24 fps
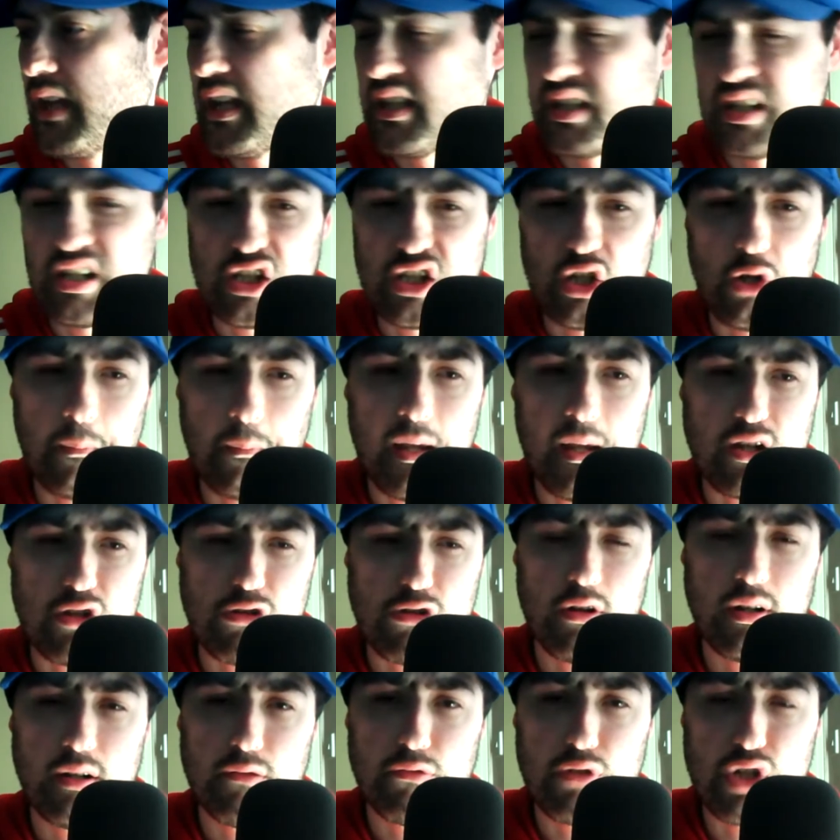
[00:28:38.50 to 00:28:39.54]
Yeah, so they're talking about
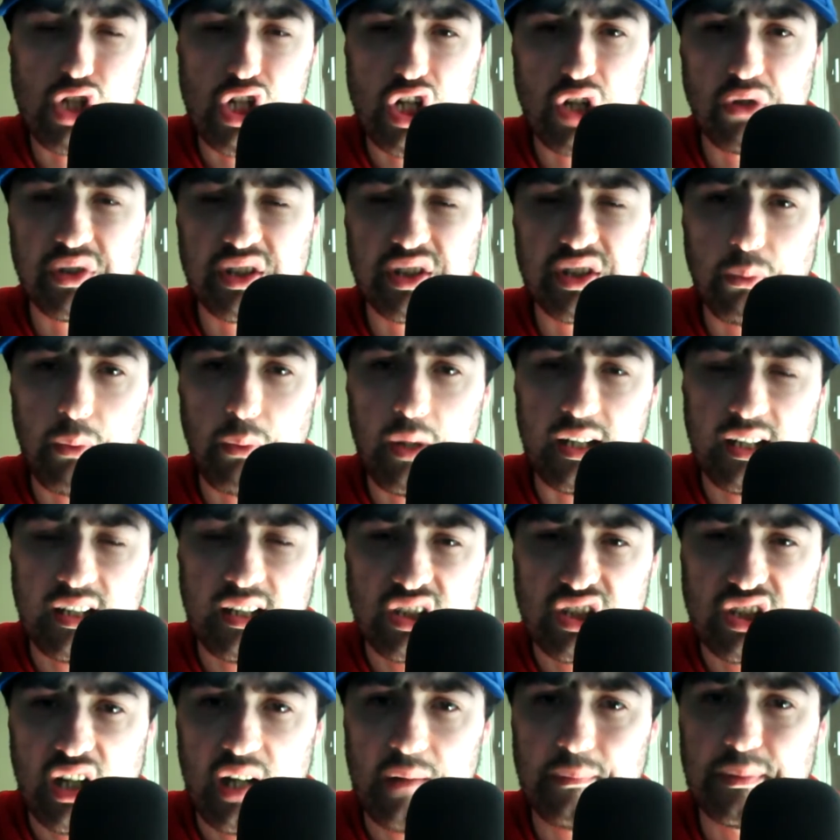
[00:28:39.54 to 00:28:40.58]
trying to reduce the
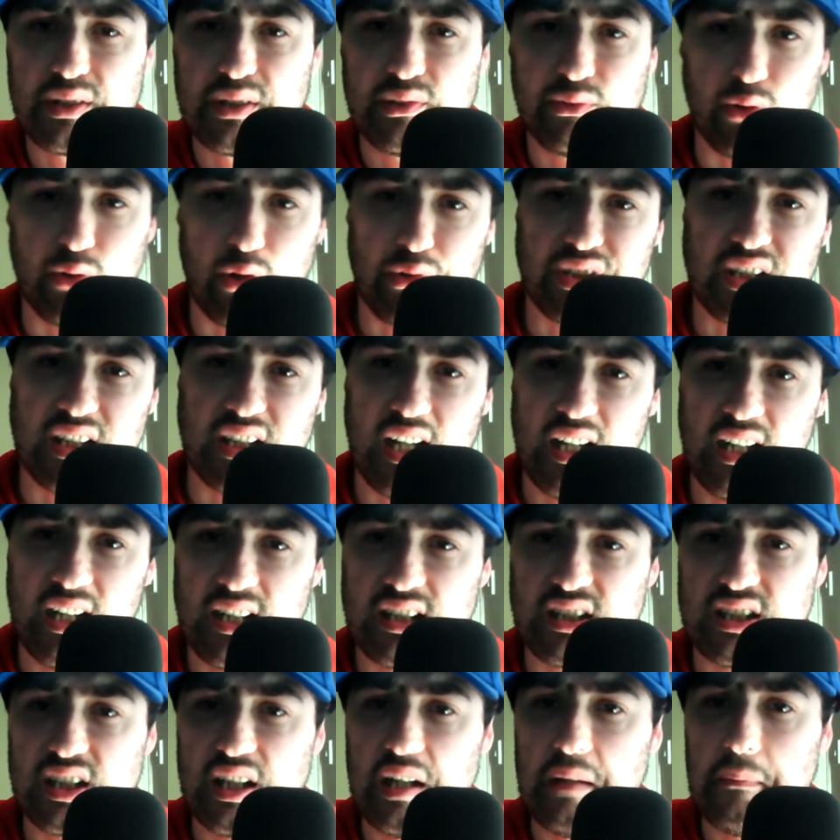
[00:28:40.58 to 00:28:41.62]
waiting times for obviously
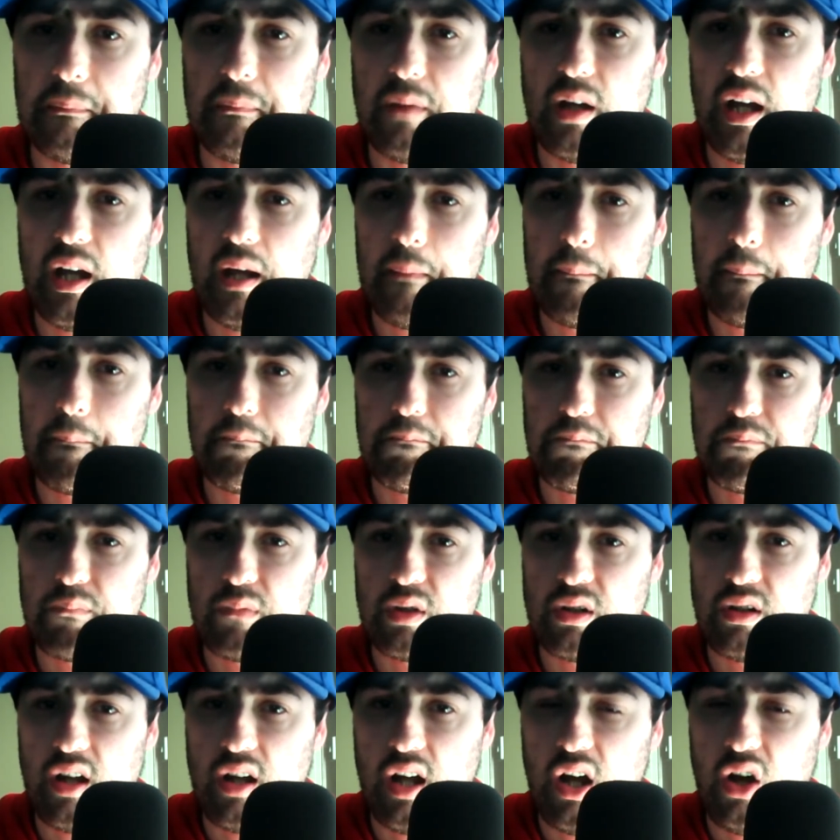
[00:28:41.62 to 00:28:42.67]
getting into
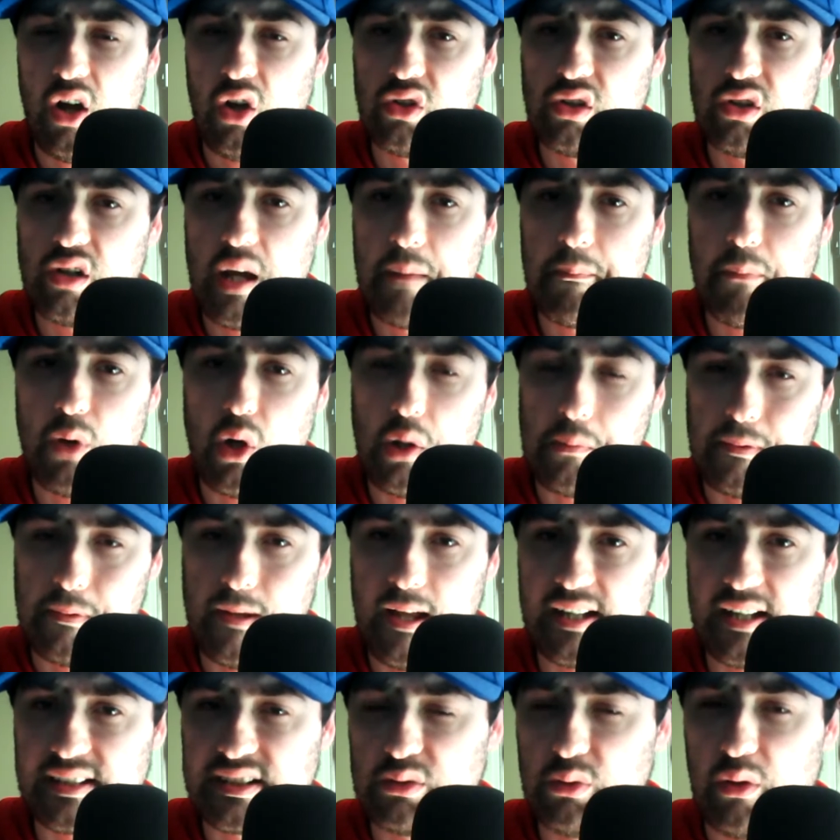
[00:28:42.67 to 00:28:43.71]
like online
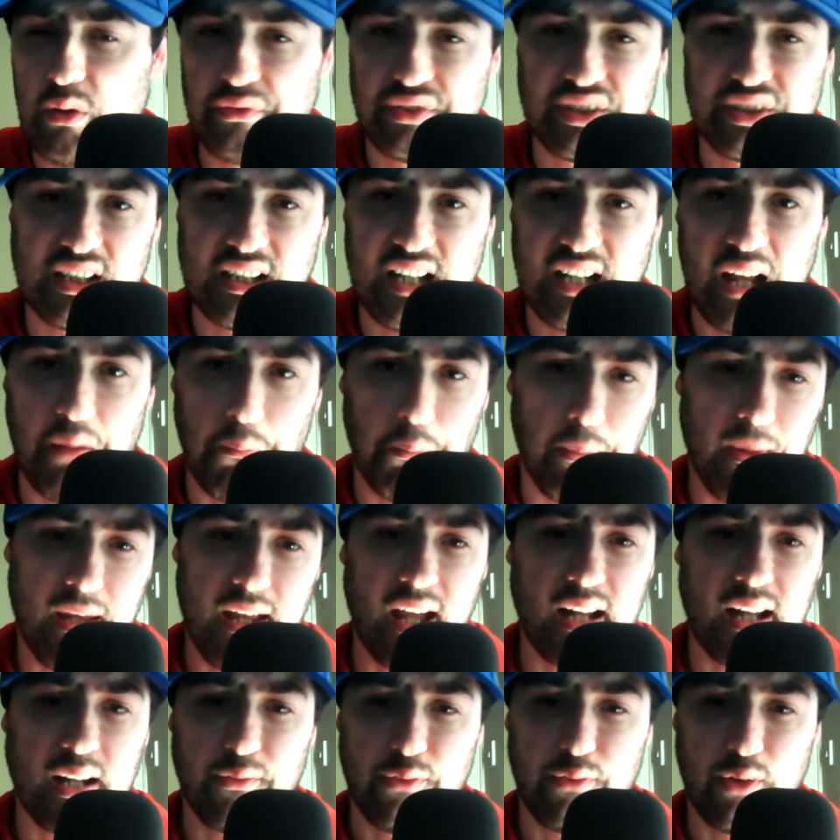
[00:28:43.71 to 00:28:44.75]
multiplayer. So obviously that would
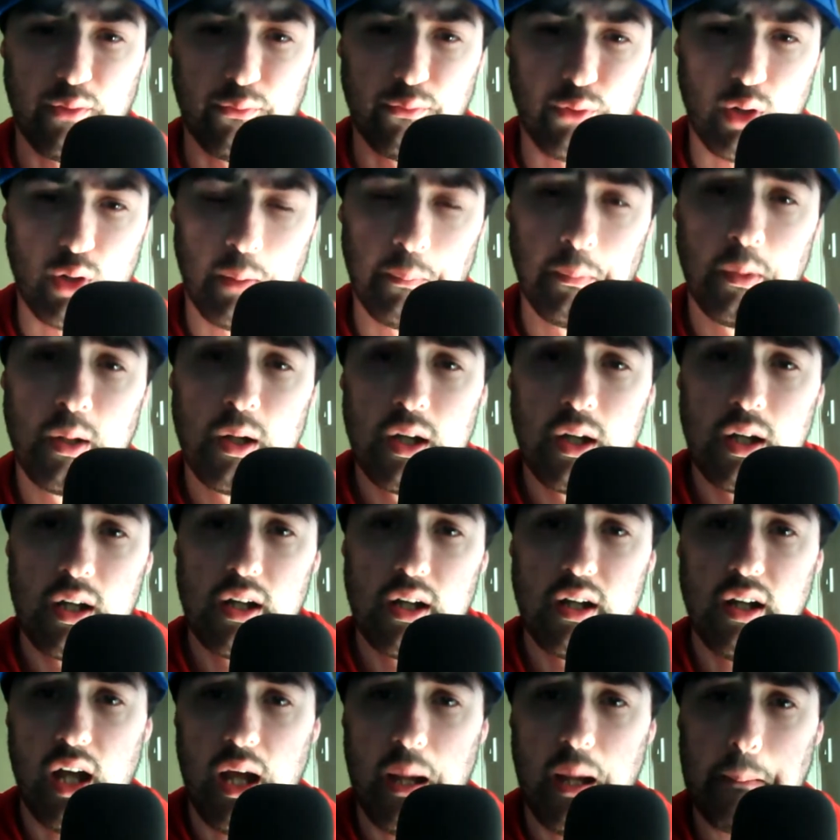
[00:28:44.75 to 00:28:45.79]
be anything from
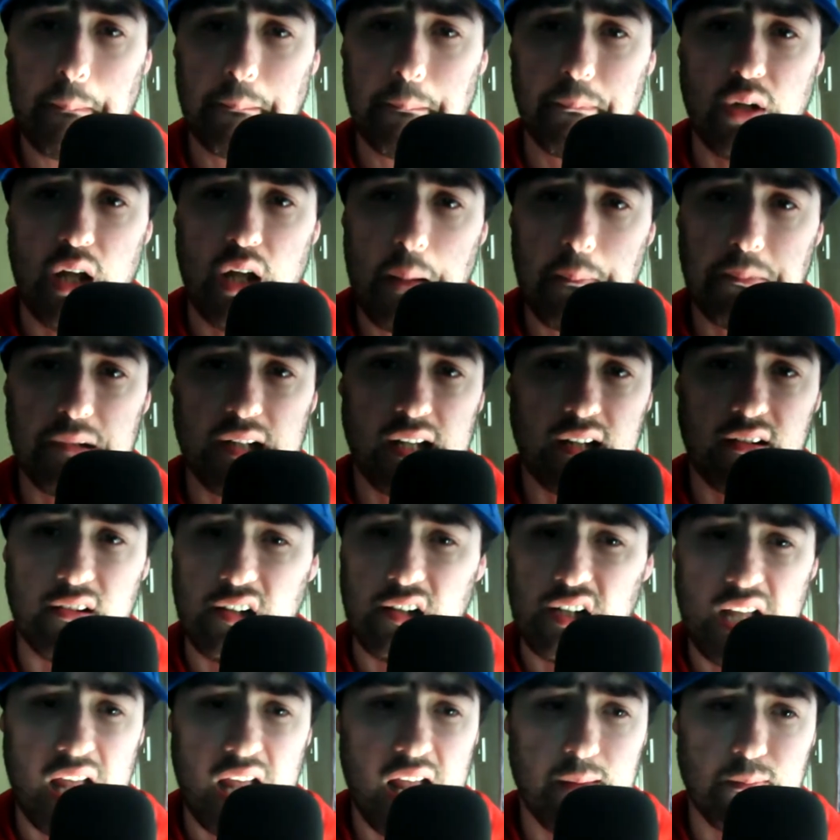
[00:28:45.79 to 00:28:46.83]
like
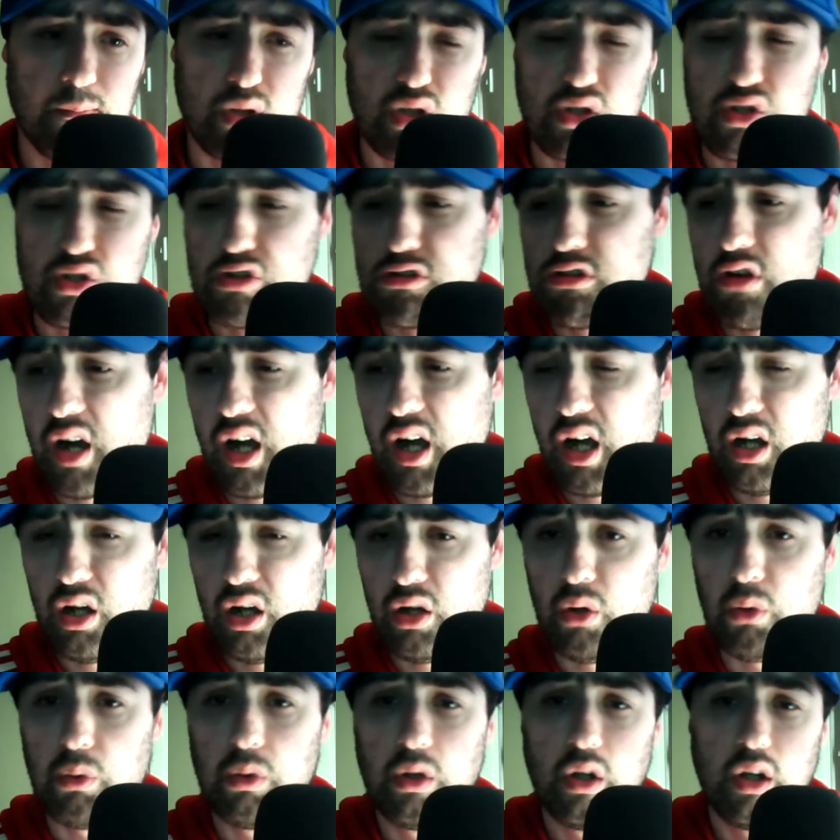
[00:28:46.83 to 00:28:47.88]
playground games,
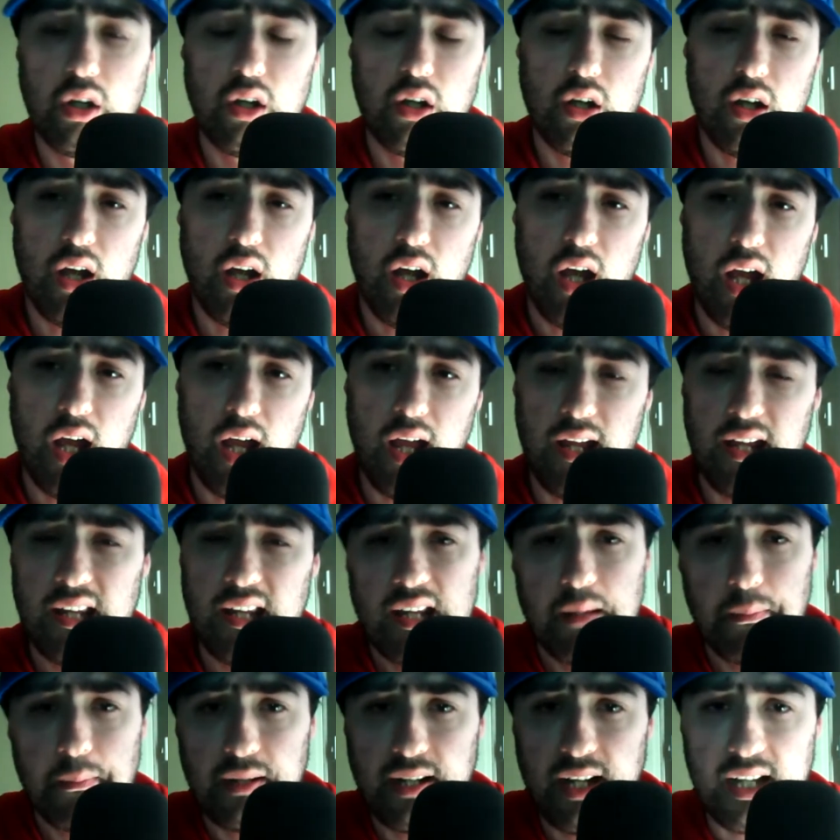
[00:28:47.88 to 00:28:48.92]
trial,
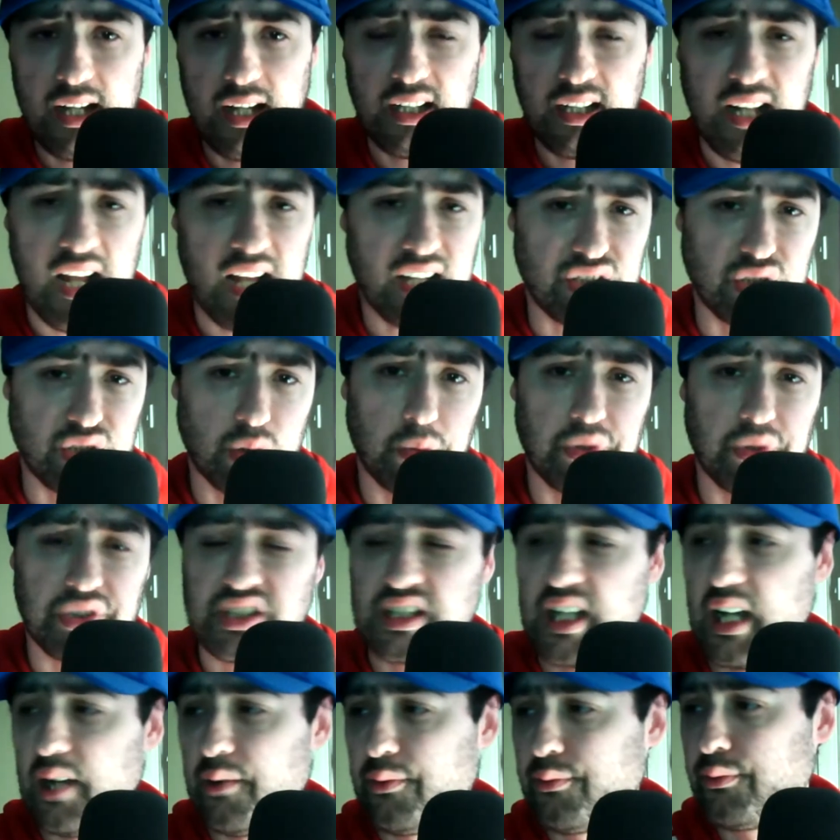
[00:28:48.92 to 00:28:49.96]
eliminator, that sort of
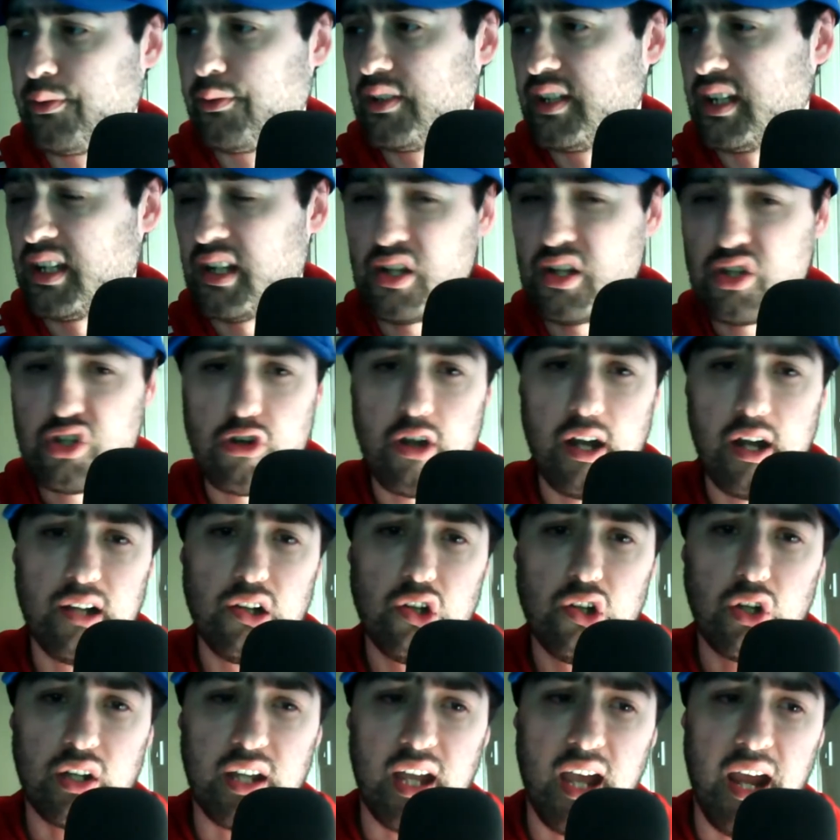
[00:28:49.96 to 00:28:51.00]
stuff. They're going to try
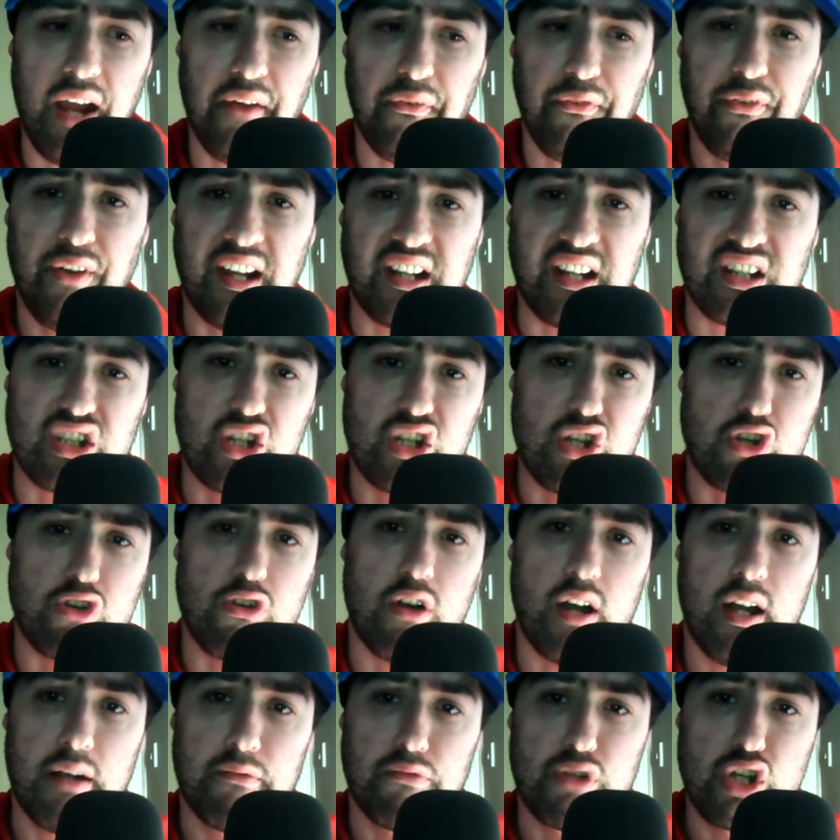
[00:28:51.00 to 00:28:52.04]
and look at a fix to
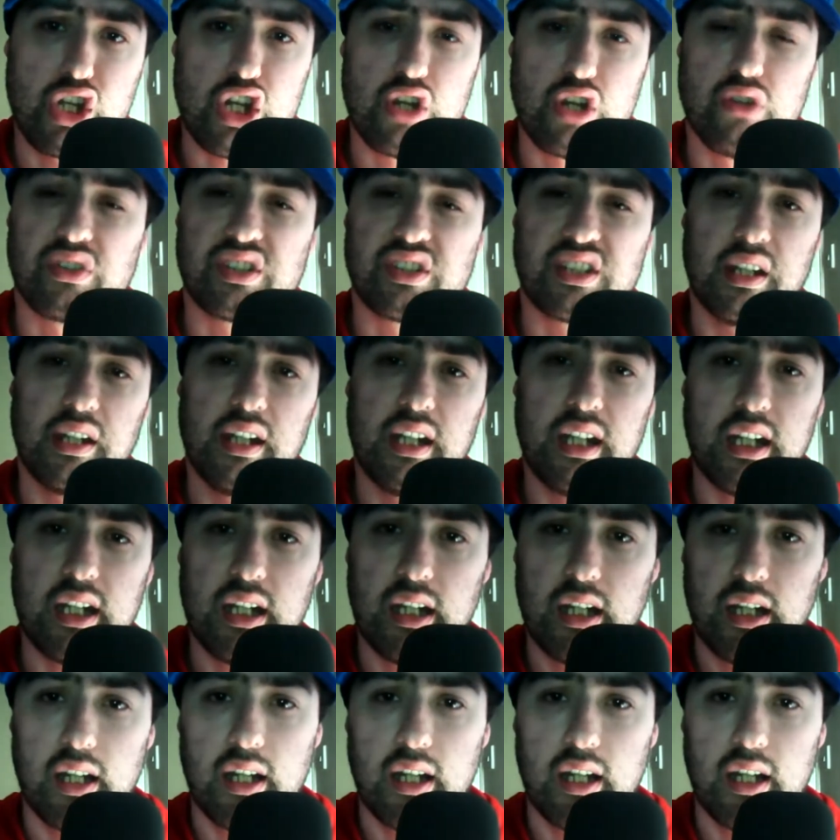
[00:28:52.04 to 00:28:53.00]
try and reduce the